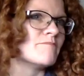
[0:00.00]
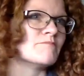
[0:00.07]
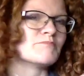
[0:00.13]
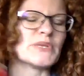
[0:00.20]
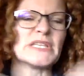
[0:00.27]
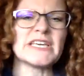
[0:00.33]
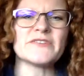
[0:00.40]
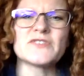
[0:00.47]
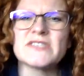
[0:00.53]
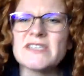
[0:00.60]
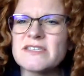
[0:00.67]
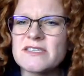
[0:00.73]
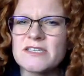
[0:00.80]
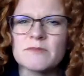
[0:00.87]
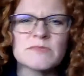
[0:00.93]
belief
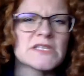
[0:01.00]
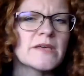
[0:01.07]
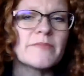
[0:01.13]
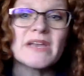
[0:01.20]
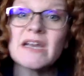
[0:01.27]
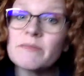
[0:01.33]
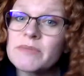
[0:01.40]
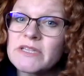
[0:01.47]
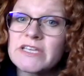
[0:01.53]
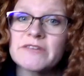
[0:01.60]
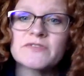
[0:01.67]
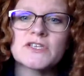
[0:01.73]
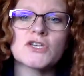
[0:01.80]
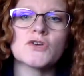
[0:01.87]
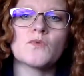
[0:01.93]
systems, limiting beliefs
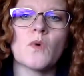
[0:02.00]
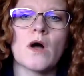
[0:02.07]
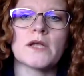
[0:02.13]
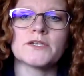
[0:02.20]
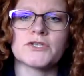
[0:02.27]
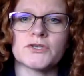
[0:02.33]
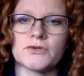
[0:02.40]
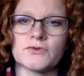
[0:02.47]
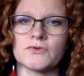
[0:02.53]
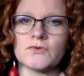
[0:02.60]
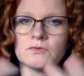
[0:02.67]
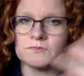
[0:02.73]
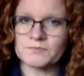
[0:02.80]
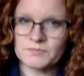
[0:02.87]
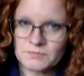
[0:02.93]
that you want to,
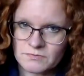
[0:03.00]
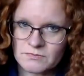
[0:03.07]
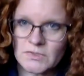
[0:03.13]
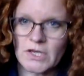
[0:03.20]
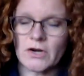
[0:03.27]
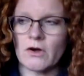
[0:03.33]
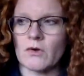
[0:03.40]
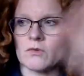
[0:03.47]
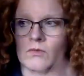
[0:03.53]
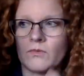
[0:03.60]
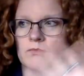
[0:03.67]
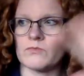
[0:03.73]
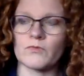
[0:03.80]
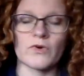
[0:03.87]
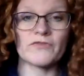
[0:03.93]
you know,
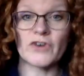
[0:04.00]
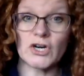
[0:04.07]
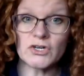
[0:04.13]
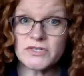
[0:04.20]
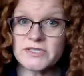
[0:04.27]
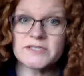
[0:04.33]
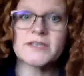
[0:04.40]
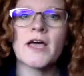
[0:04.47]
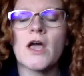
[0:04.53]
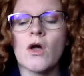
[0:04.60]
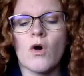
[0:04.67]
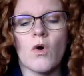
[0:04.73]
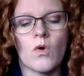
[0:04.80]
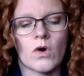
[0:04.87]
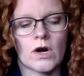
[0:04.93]
reverse
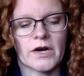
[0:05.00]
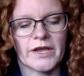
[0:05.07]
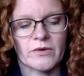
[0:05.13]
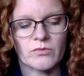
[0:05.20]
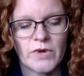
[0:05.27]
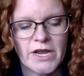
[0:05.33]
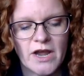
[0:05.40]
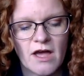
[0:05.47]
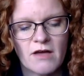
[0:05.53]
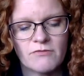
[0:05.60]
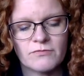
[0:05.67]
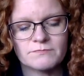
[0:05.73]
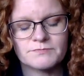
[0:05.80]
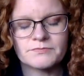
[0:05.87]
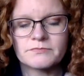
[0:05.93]
or get rid of,
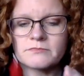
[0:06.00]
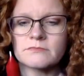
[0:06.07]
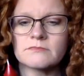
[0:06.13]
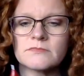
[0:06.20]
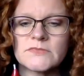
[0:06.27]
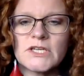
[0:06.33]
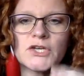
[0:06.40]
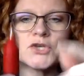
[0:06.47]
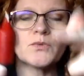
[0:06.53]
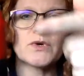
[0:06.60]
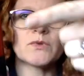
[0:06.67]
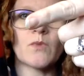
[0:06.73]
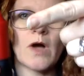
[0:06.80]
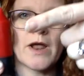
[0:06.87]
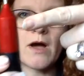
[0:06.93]
you
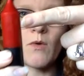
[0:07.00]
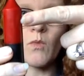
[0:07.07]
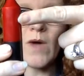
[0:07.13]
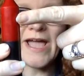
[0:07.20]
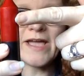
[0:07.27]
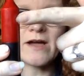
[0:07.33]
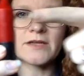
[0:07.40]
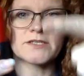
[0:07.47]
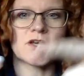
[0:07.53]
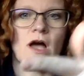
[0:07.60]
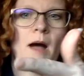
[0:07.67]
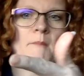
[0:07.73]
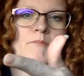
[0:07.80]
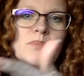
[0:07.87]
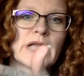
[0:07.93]
would want a white on
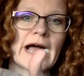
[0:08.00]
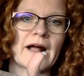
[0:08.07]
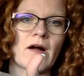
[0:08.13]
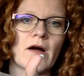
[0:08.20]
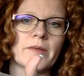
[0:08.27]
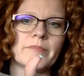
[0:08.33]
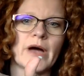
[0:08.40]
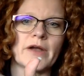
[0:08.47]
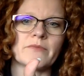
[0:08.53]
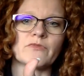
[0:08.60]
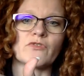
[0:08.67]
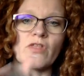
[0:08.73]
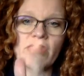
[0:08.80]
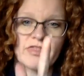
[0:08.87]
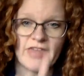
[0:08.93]
top, black on bottom
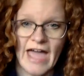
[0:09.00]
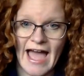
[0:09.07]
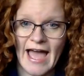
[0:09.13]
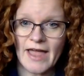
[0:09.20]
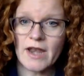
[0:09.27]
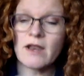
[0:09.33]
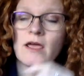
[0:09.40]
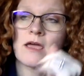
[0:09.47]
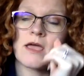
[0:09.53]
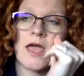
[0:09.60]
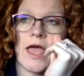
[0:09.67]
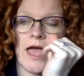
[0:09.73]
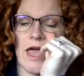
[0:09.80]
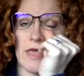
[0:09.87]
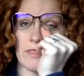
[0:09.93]
for that.
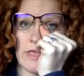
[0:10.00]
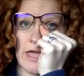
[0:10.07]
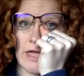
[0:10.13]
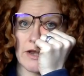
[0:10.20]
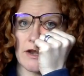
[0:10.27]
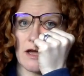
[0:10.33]
And then